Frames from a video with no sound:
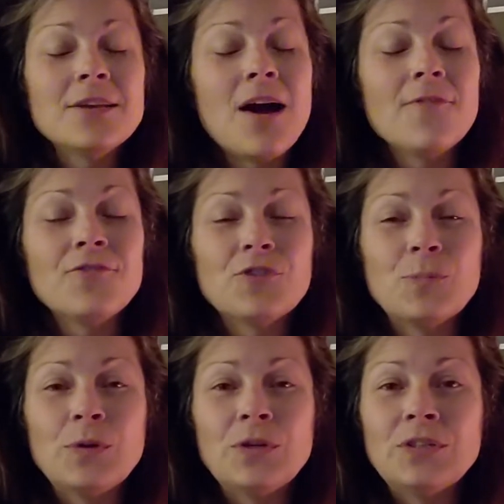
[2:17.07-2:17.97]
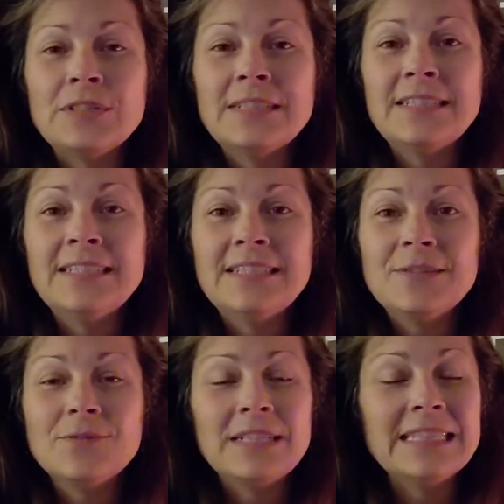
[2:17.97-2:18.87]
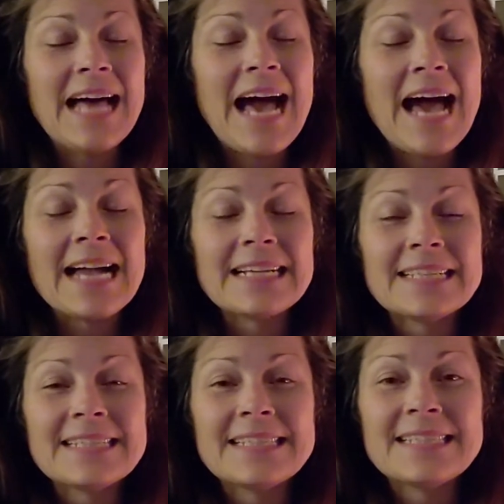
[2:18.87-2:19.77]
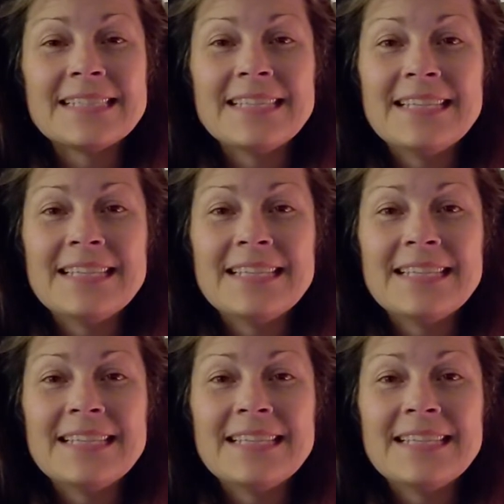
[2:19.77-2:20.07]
comfortable relax,